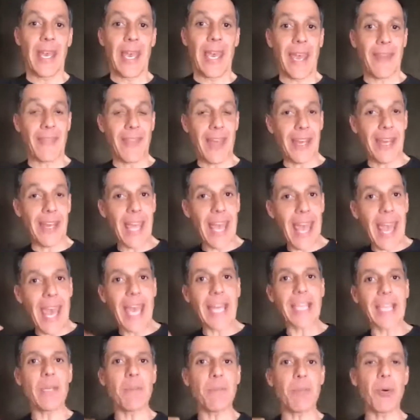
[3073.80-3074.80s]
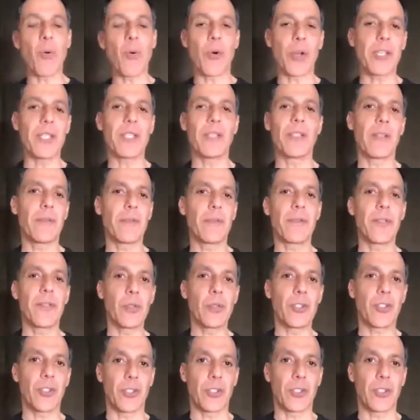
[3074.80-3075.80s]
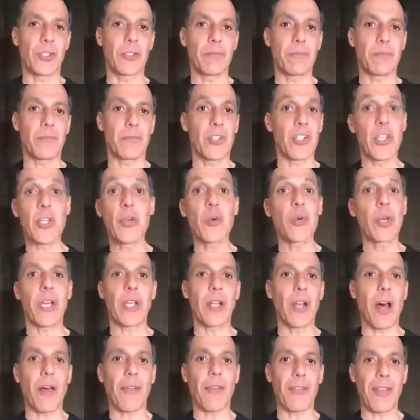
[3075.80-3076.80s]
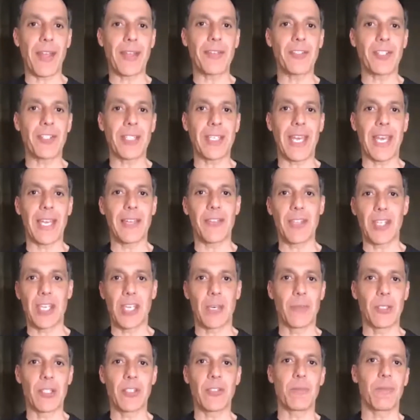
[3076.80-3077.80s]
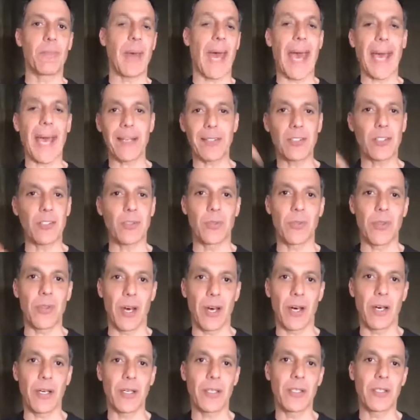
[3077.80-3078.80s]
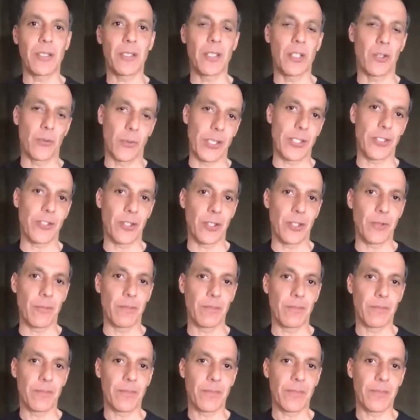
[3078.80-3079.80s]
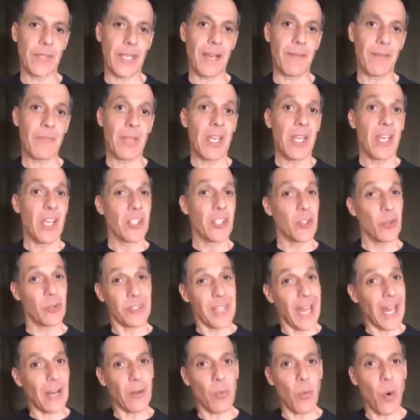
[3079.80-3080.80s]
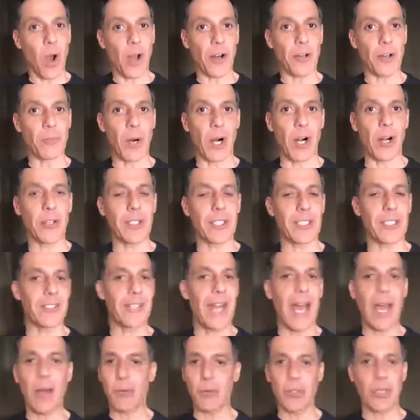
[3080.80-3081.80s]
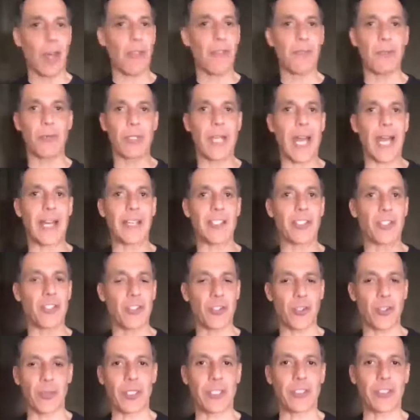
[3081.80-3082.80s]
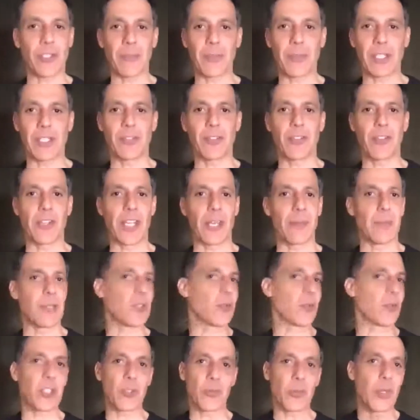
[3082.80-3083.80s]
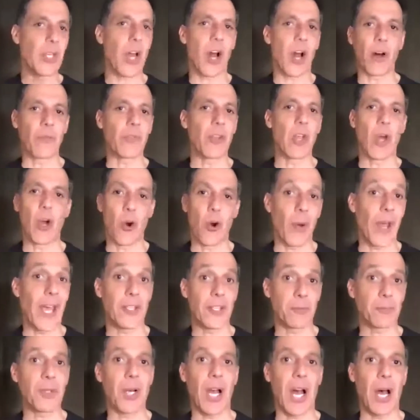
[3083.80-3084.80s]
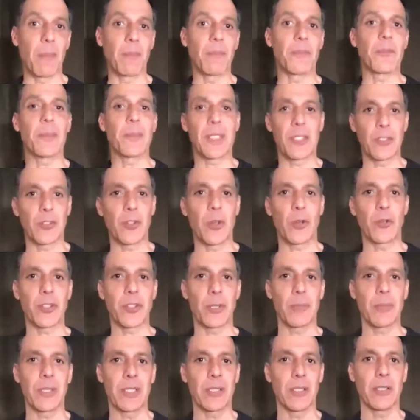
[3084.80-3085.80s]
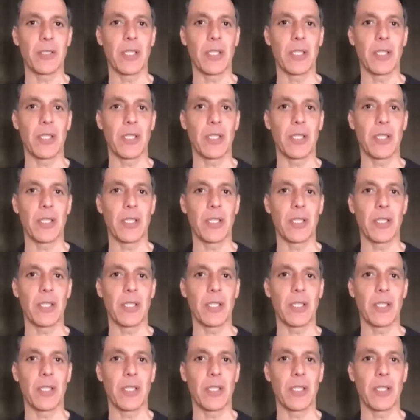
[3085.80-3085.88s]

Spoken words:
And then any point in the future, you can authenticate the image back to the original. Yeah. So it's not a watermark. It's not, we're not inserting something into the image, which we all know has problems because those can be